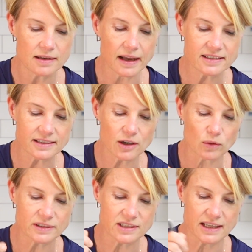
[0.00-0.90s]
nicely
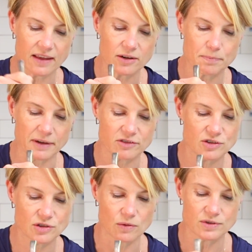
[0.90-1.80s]
holding together, but
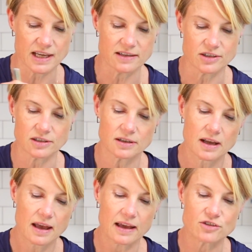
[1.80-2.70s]
so tender
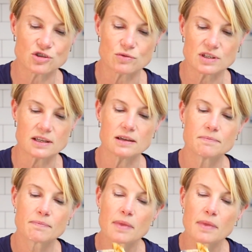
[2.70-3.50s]
and juicy.